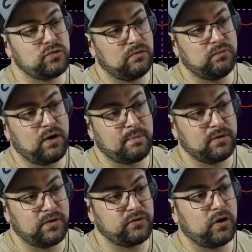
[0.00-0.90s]
Well, if we break
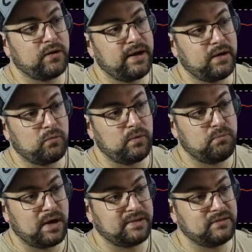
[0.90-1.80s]
below that 200 and we
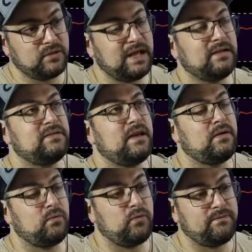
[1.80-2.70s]
break this to a downside
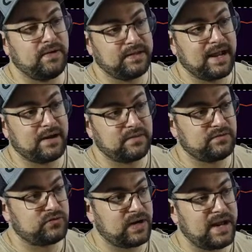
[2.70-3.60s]
and we fail to get out of this
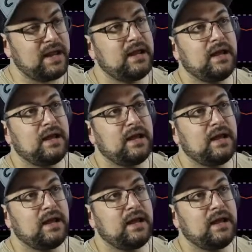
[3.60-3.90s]
trend,